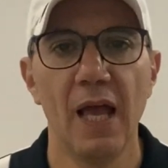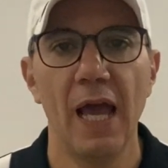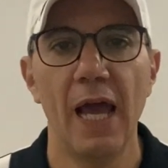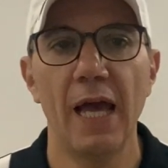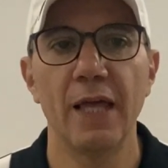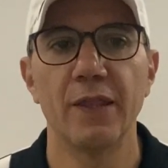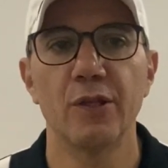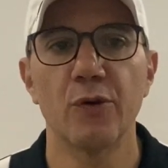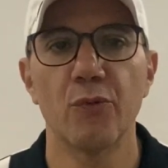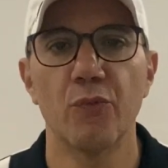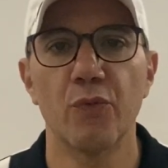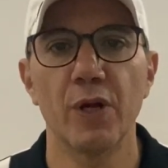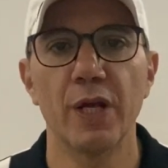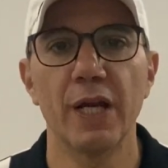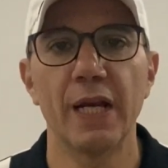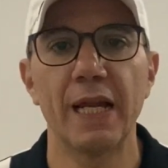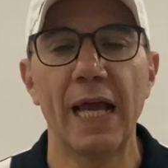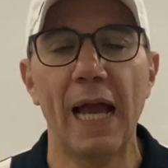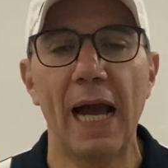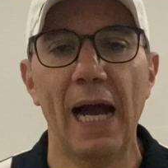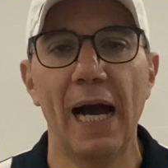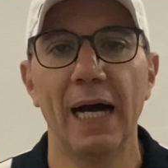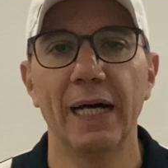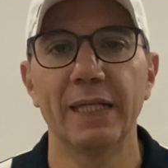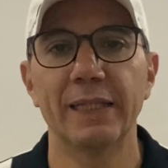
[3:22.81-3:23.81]
and they
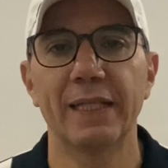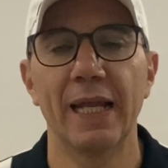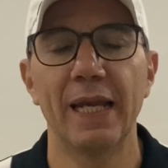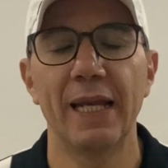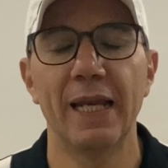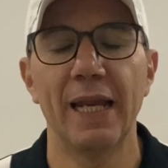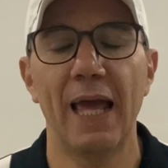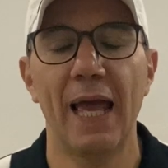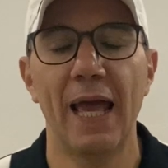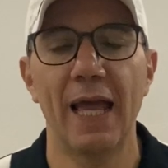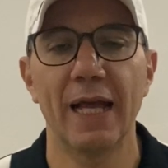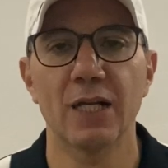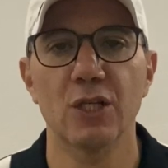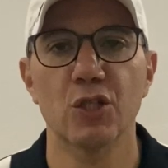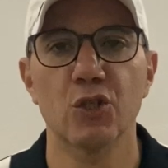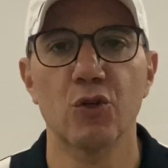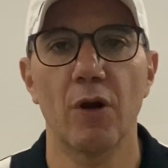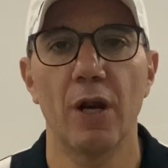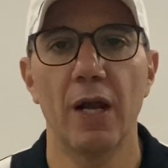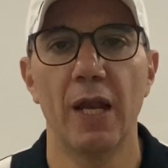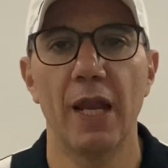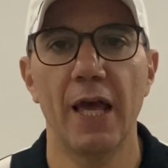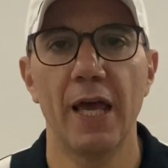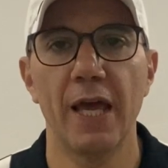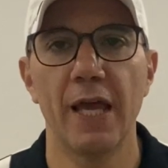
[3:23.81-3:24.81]
really add an
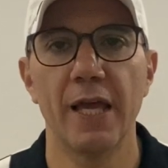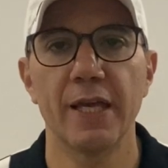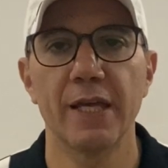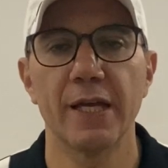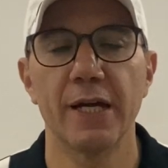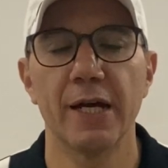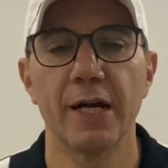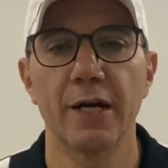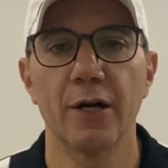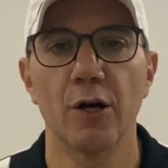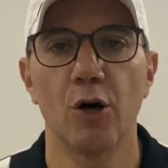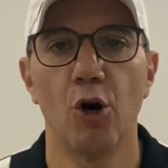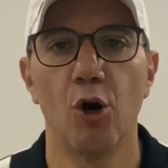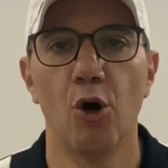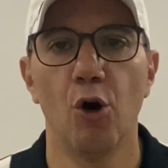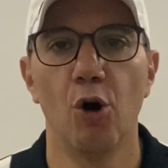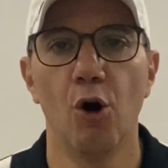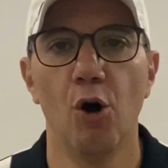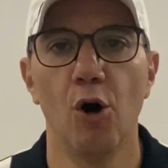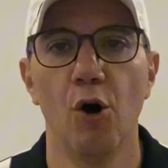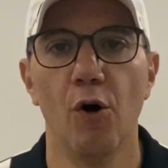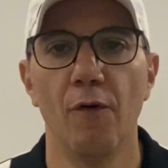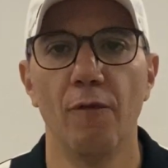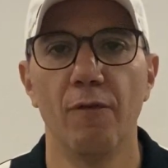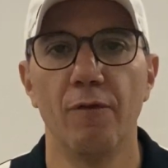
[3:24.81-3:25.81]
extra layer
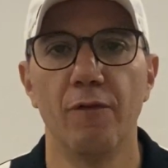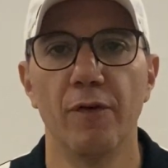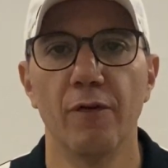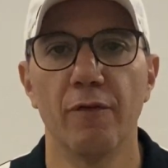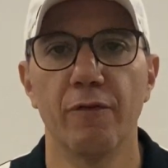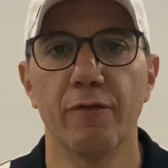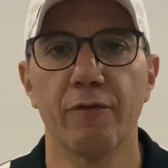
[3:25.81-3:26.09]
of